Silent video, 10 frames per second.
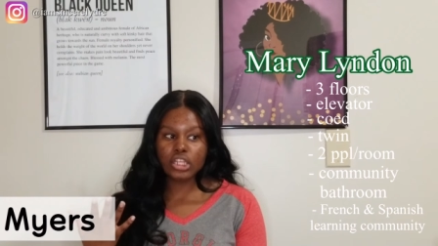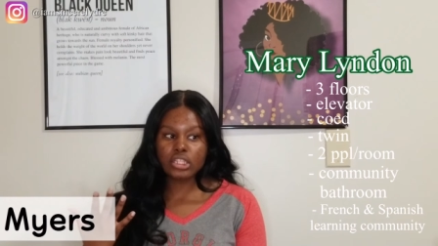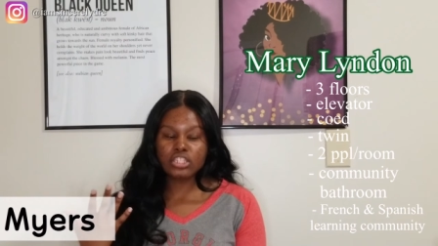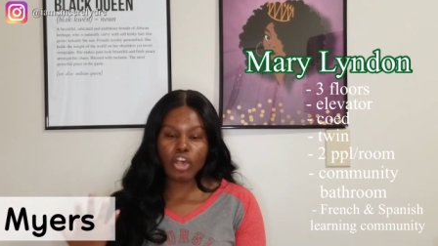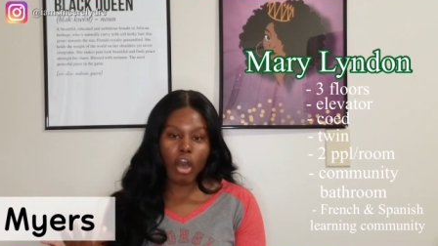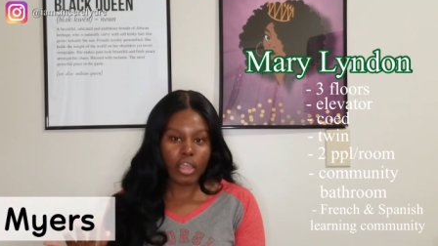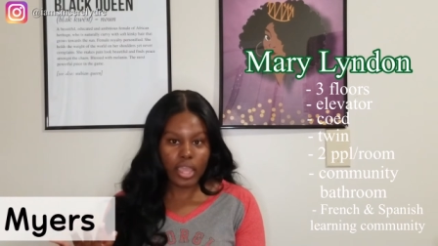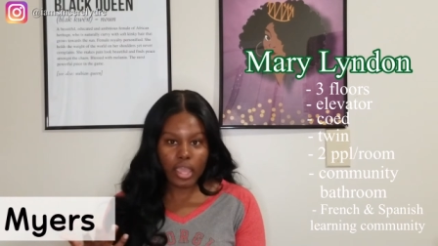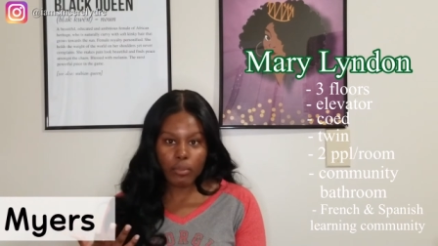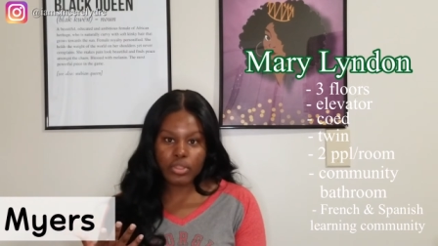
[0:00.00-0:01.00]

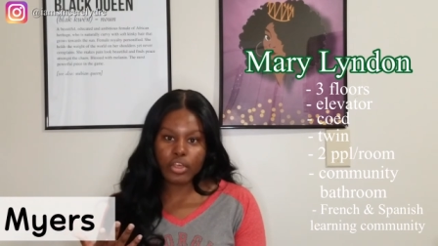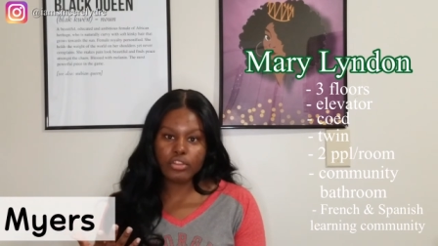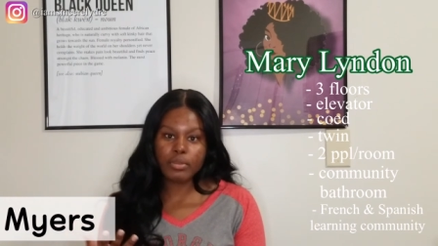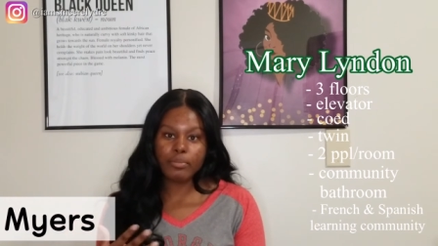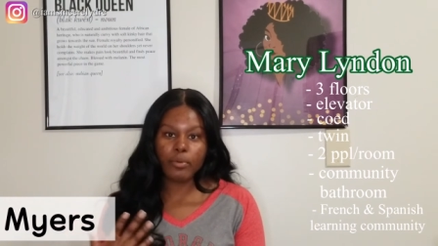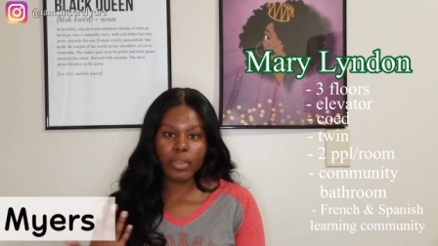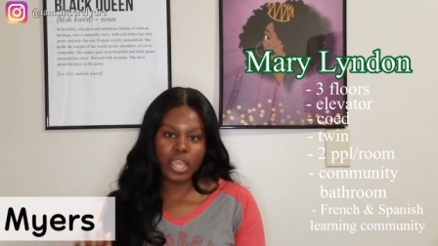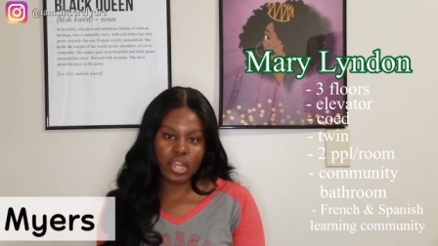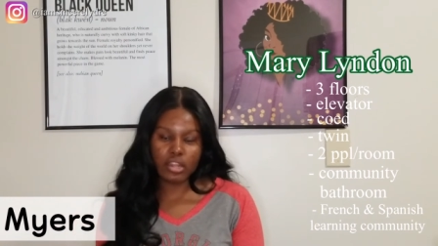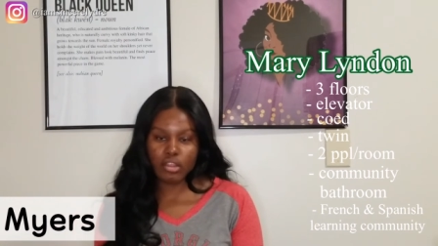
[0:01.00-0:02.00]
talking with other people
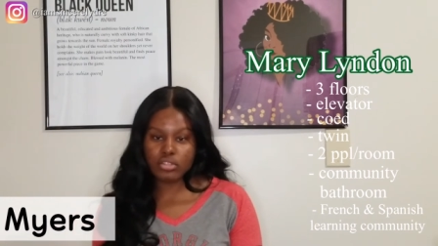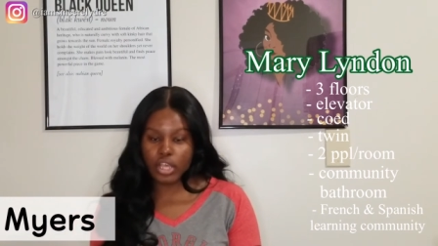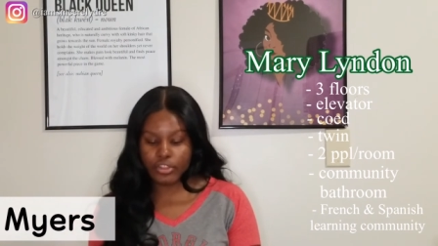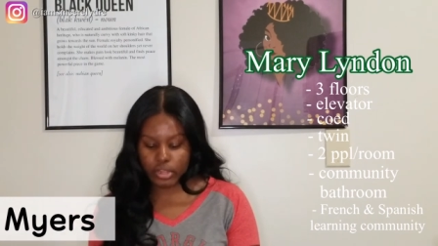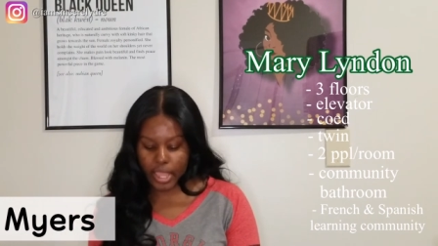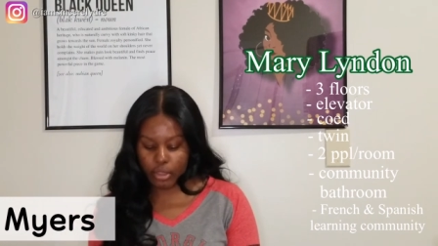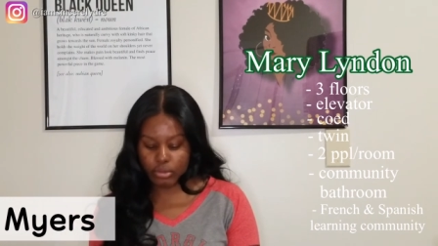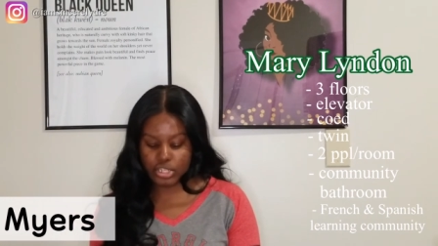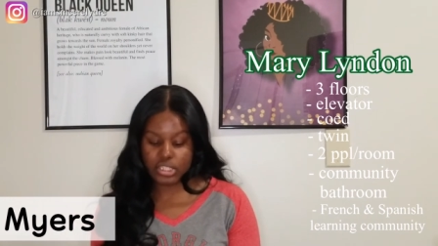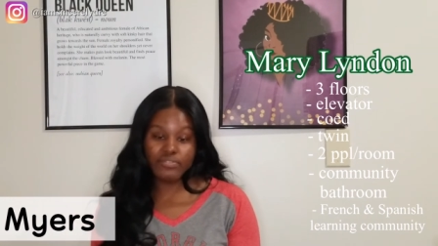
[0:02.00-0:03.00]
in those other
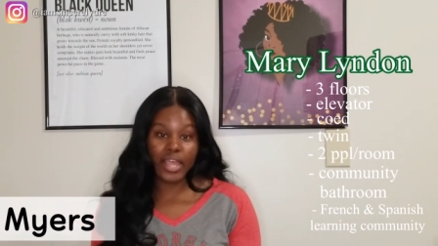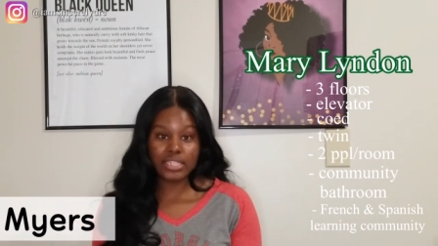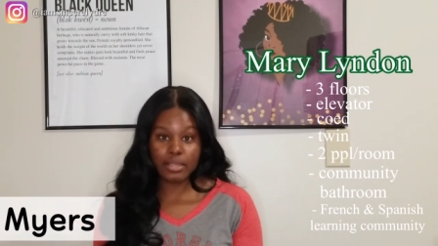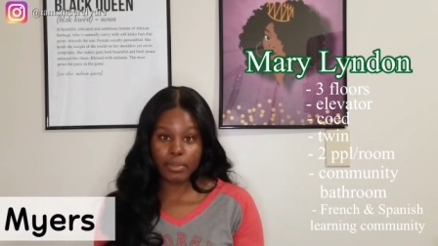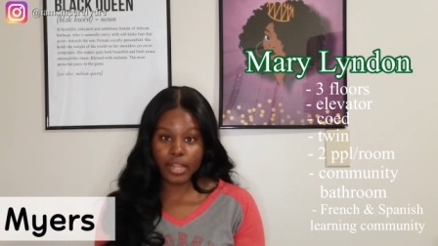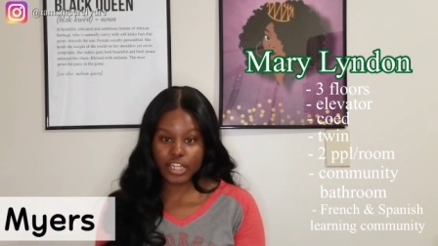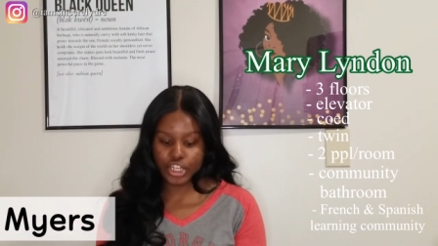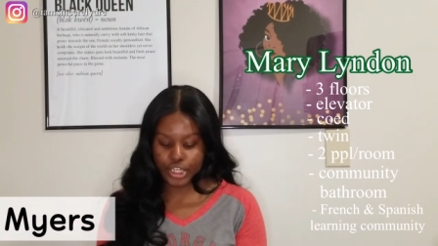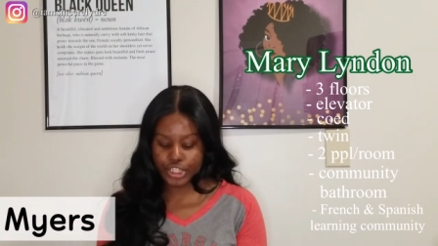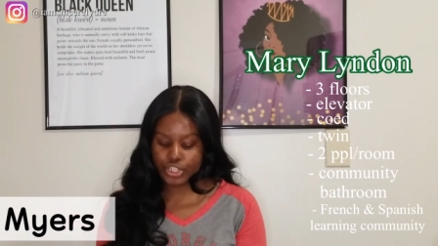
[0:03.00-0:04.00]
languages if that's something that you're
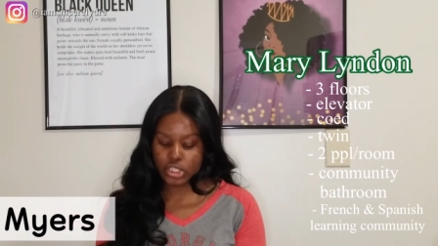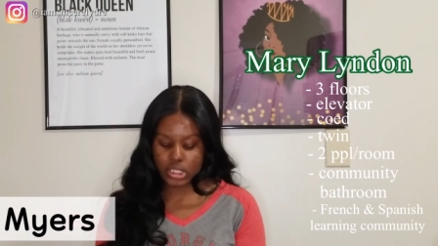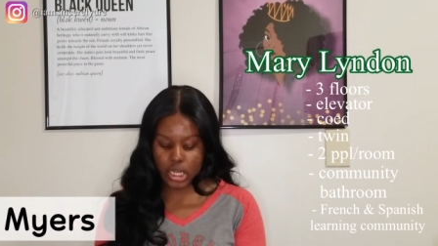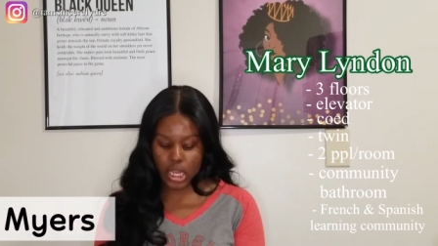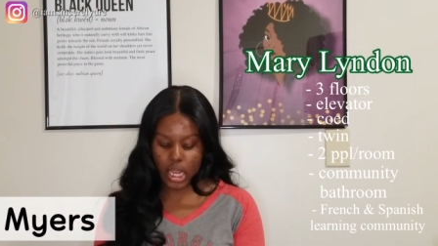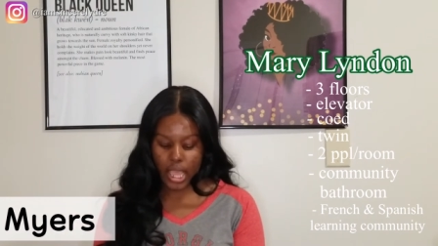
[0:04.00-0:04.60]
interested in.